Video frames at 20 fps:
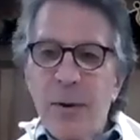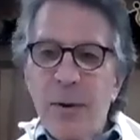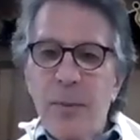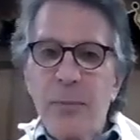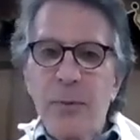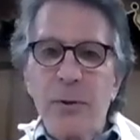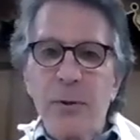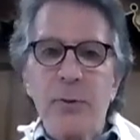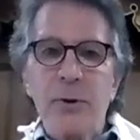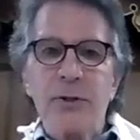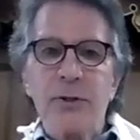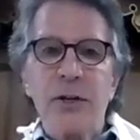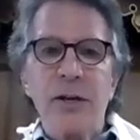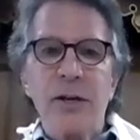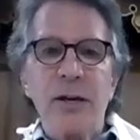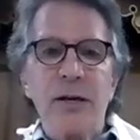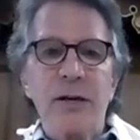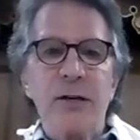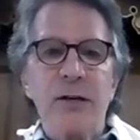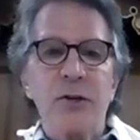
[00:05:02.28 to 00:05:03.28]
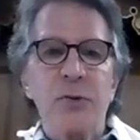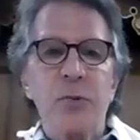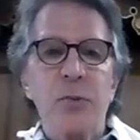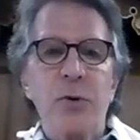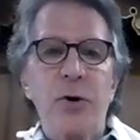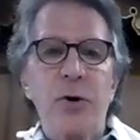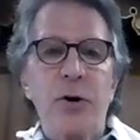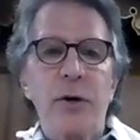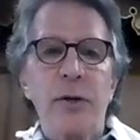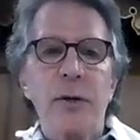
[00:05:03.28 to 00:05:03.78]
up with was a Yiddish
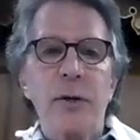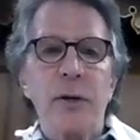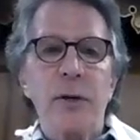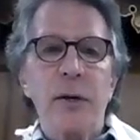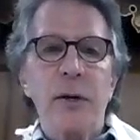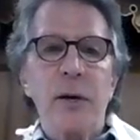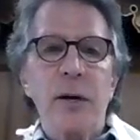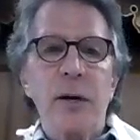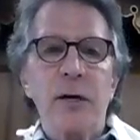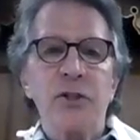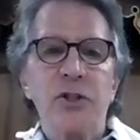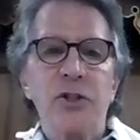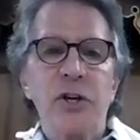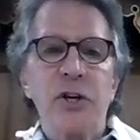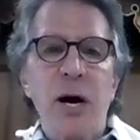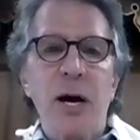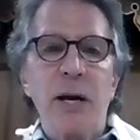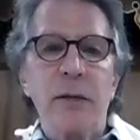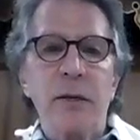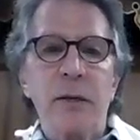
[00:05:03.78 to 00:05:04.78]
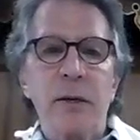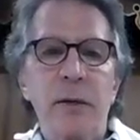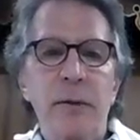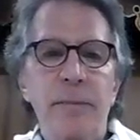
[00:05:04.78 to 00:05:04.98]
word, ashanda.